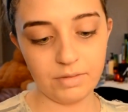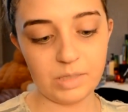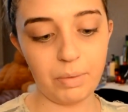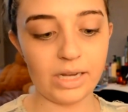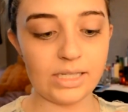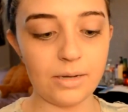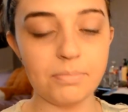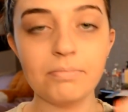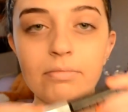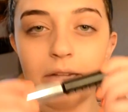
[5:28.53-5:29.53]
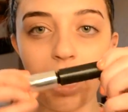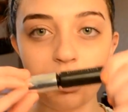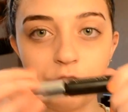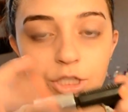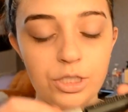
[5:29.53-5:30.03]
this Buxom Lash
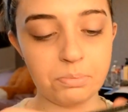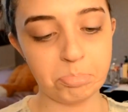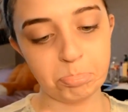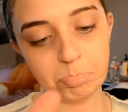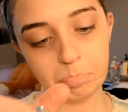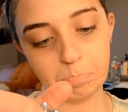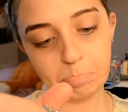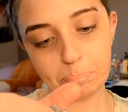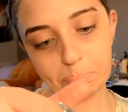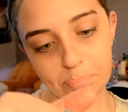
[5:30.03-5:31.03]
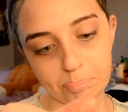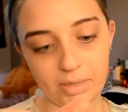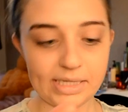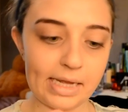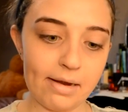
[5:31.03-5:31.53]

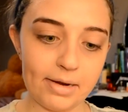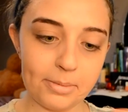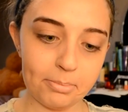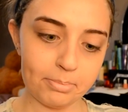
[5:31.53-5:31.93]
mascara.